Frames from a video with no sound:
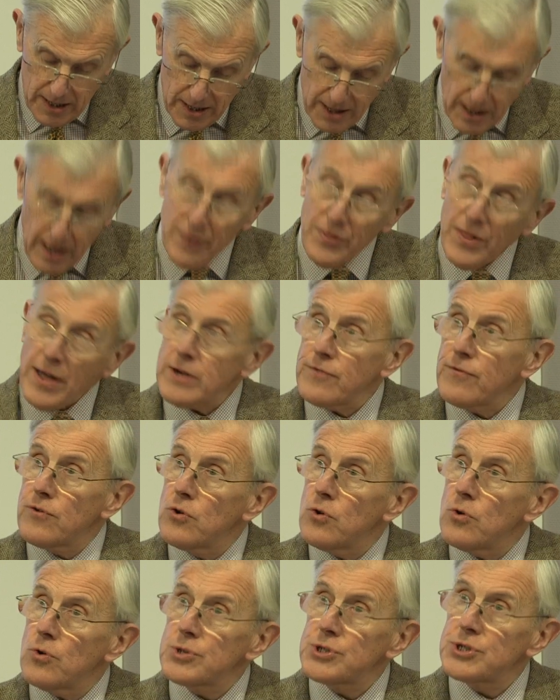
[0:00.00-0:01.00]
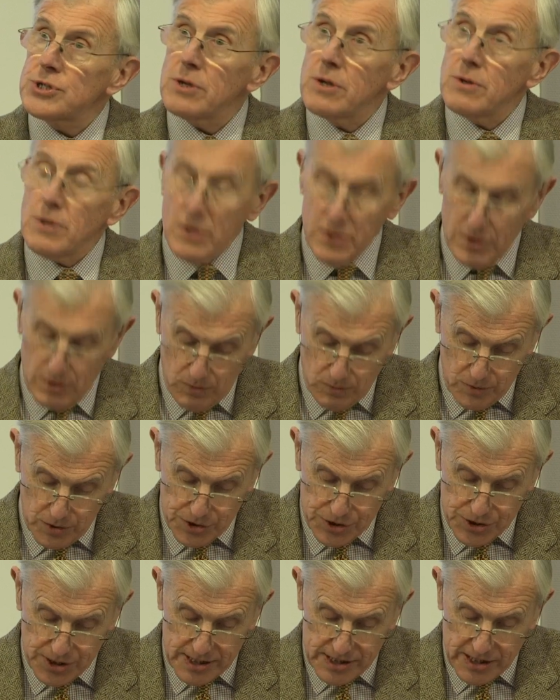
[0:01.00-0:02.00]
And that, of course,
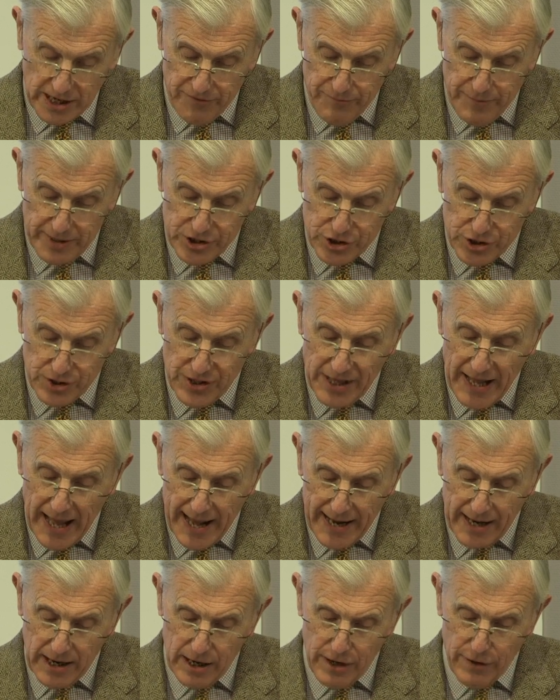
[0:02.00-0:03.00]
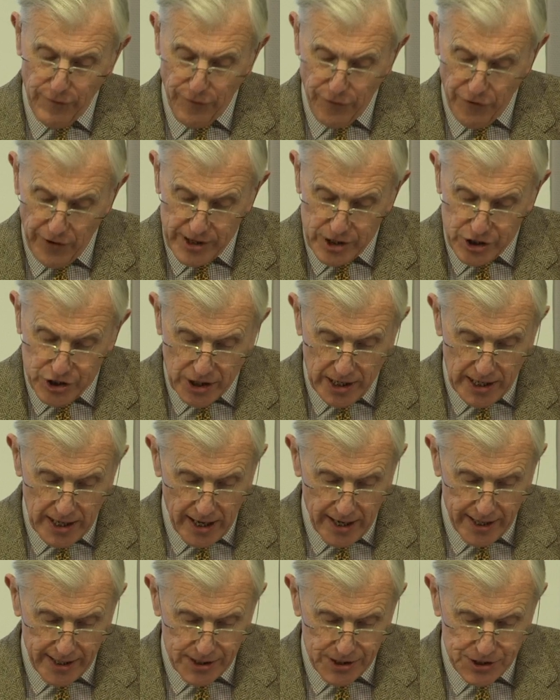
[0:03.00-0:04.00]
was, as I mentioned, the Anglo-French
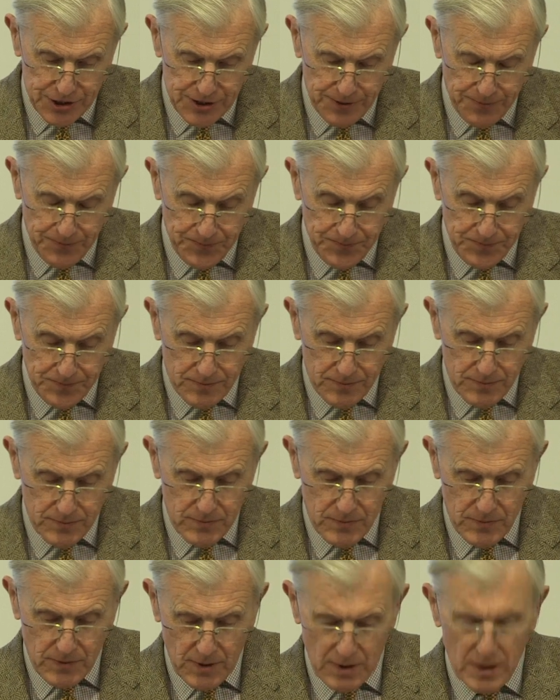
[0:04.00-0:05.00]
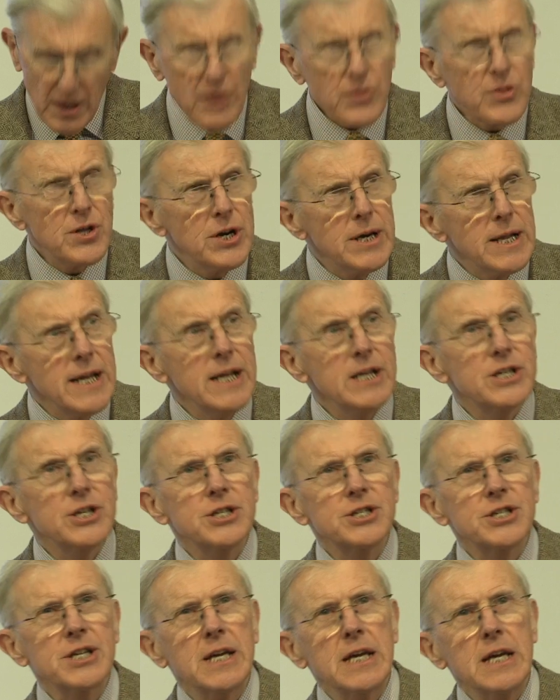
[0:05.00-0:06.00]
alliance. The need
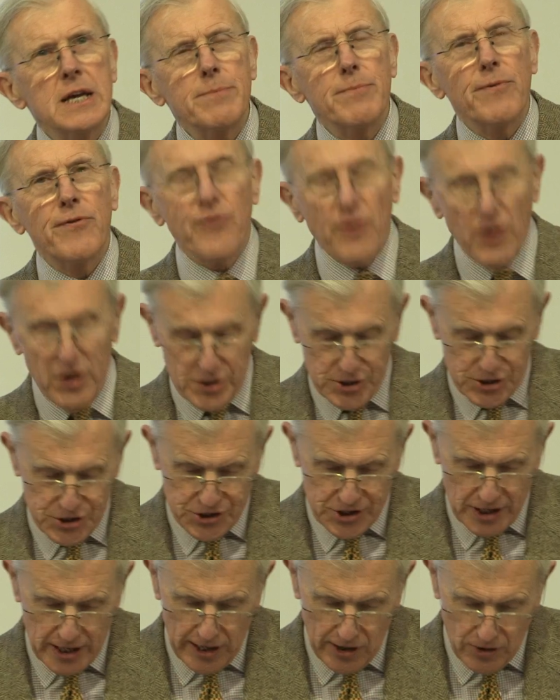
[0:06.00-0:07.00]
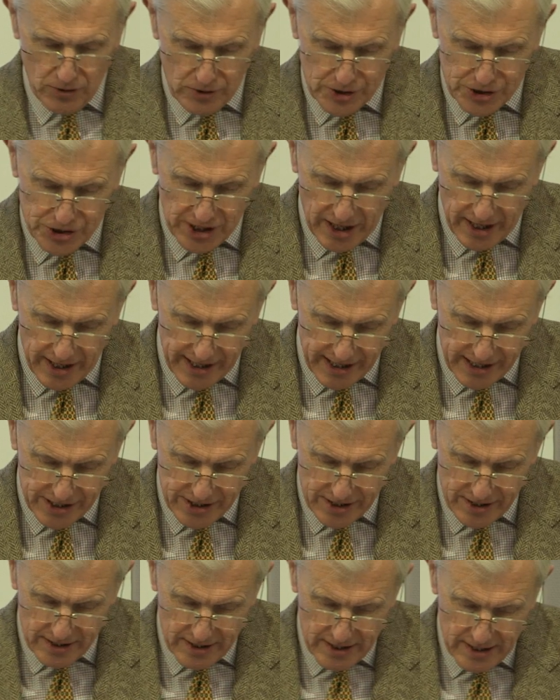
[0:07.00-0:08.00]
to keep France alongside,
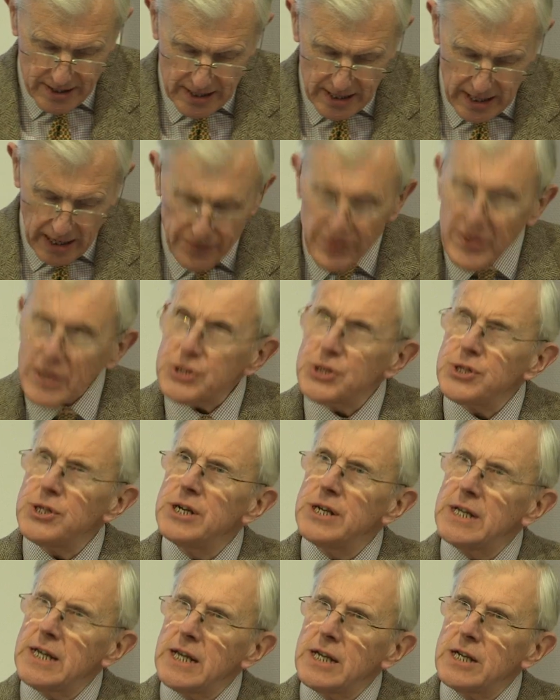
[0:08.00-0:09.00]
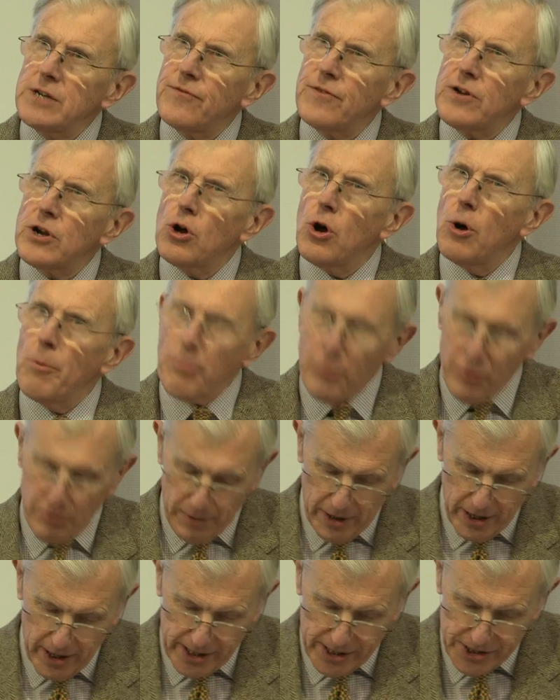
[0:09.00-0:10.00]
and thus the need for
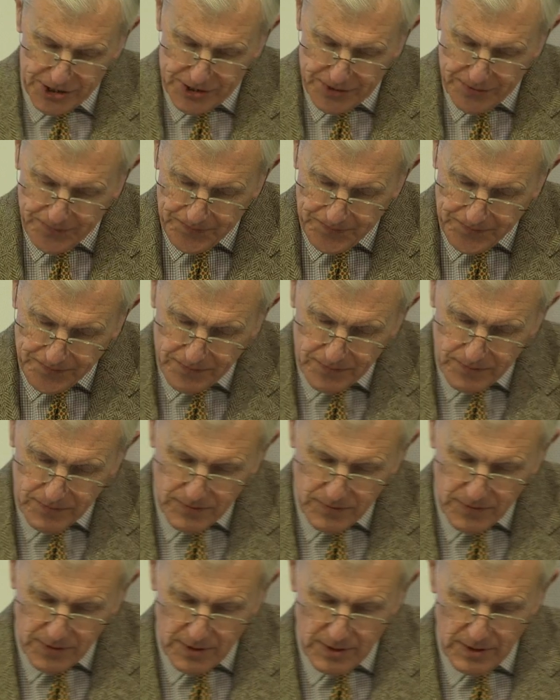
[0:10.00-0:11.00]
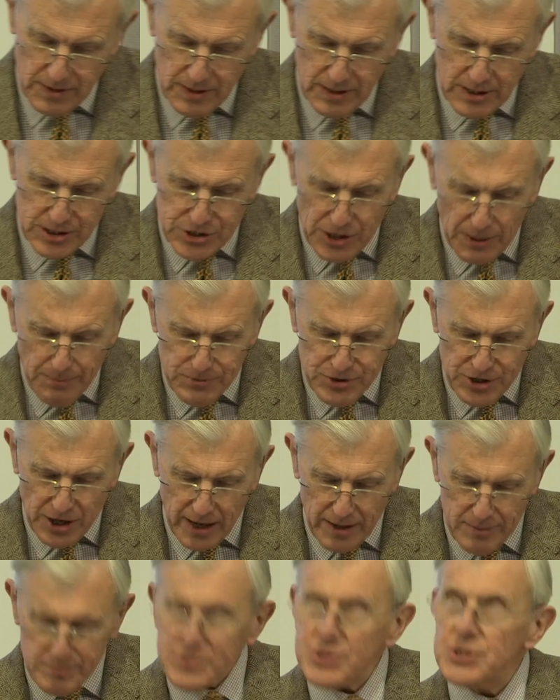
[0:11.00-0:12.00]
compromise,
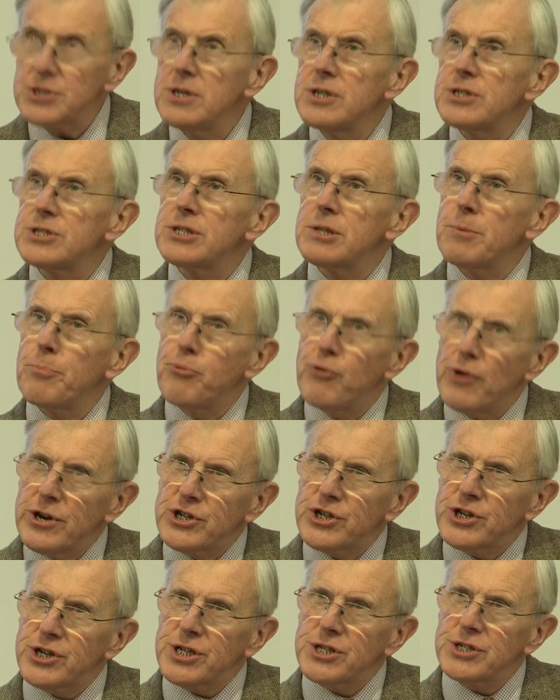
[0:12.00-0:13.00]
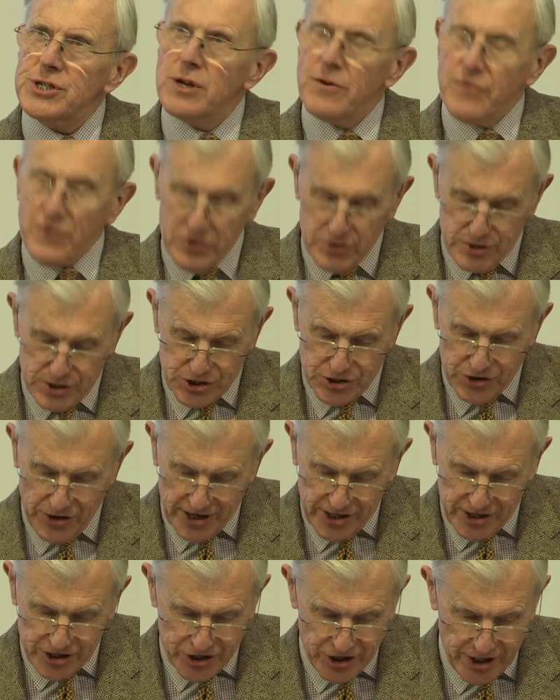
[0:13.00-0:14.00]
sometimes to the prejudice of good
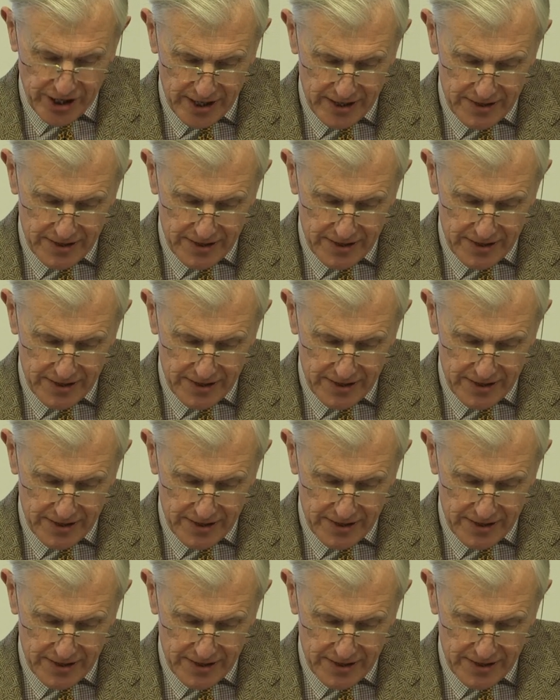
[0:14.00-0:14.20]
strategy.